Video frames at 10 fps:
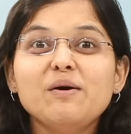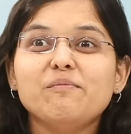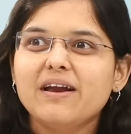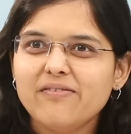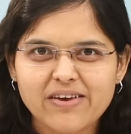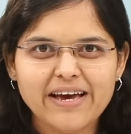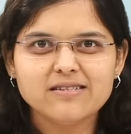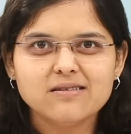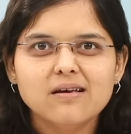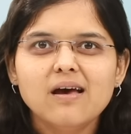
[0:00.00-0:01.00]
But if
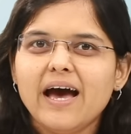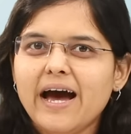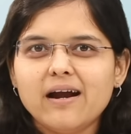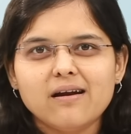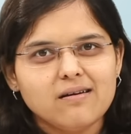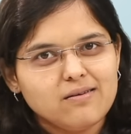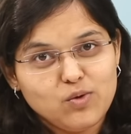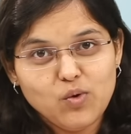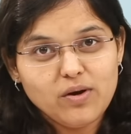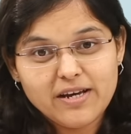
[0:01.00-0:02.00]
yes, and
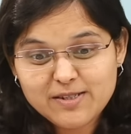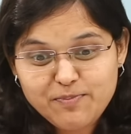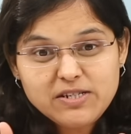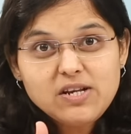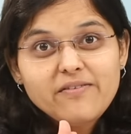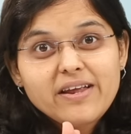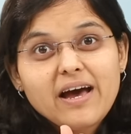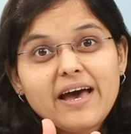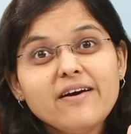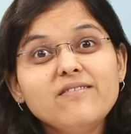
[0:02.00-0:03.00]
you know, especially when
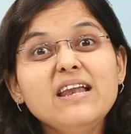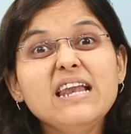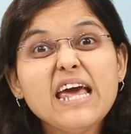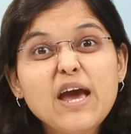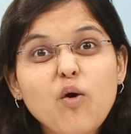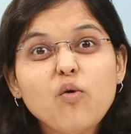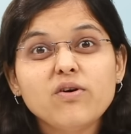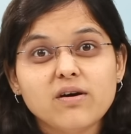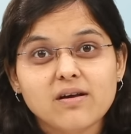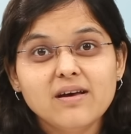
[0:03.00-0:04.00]
I have a
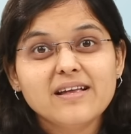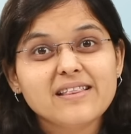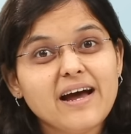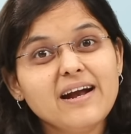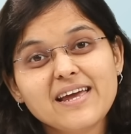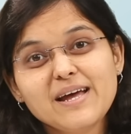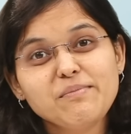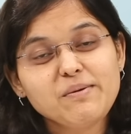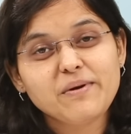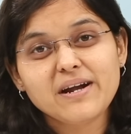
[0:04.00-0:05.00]
layover, that can
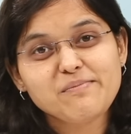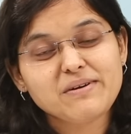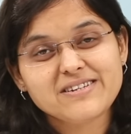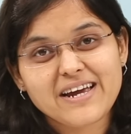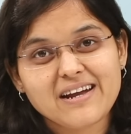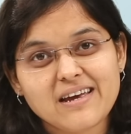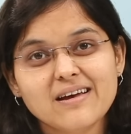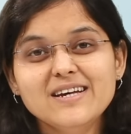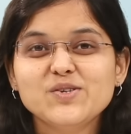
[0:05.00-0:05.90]
be pretty much hectic.